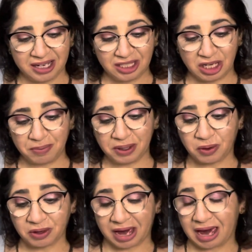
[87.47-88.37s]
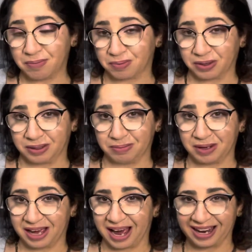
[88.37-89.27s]
chipping on April
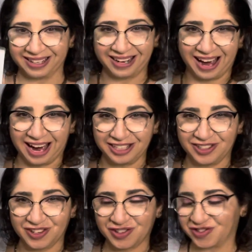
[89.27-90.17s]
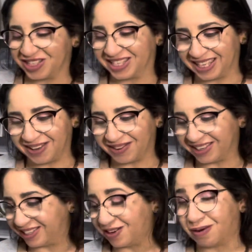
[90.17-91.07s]
and I just received
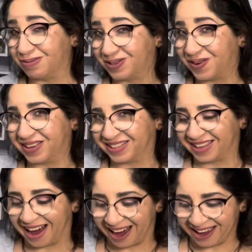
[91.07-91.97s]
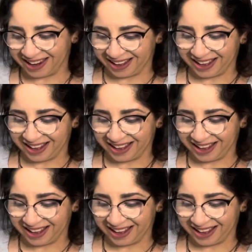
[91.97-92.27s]
it so I'm so excited